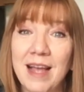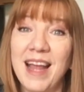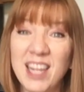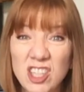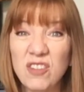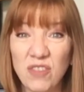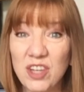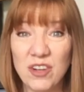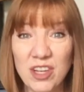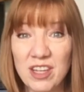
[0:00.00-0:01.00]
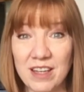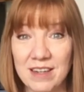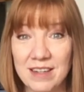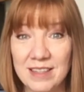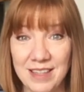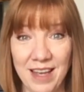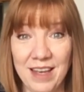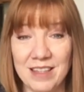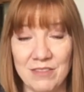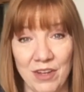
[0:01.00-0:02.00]
And it should feel good.
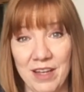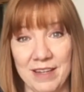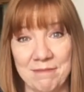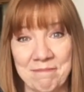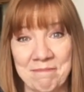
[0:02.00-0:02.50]
Singing is fun.